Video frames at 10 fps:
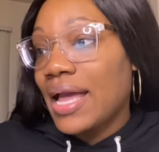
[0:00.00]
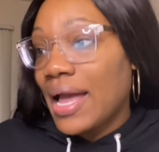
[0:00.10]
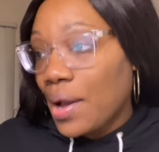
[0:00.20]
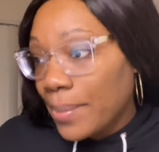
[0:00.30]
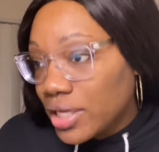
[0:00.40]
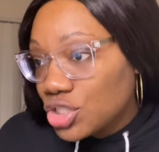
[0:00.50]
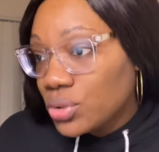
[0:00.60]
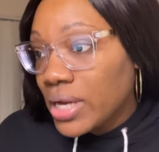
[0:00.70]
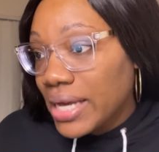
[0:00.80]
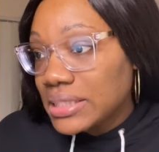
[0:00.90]
how much you
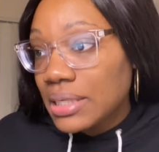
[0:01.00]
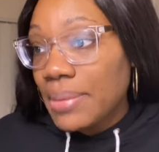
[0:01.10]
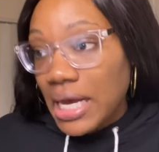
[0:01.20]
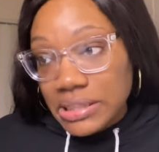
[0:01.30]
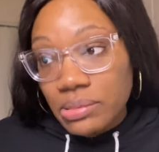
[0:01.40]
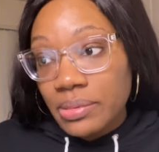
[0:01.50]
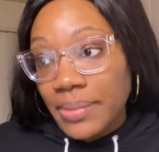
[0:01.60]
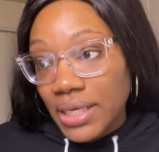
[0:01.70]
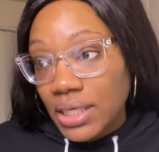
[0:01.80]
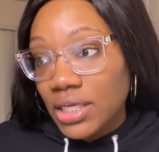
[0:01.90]
guys can possibly be
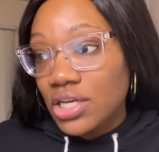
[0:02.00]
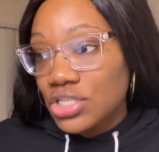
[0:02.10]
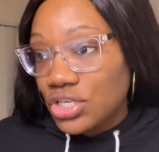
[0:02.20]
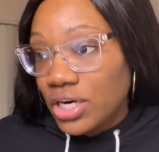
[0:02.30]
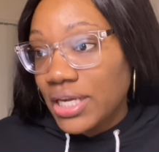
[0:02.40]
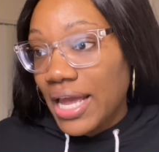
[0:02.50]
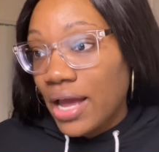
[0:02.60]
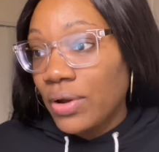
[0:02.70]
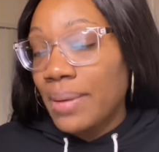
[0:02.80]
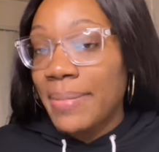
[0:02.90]
making starting
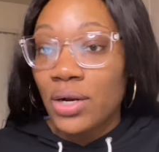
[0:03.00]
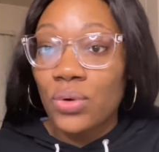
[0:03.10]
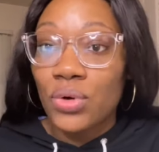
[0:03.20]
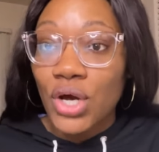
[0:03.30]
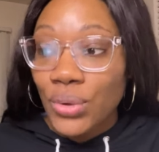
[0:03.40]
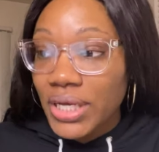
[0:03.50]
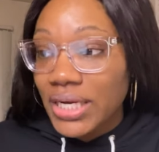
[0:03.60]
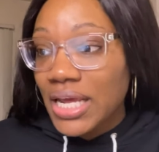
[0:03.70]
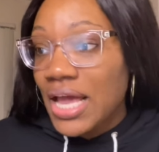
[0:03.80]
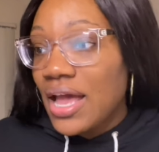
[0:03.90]
out in medical coding.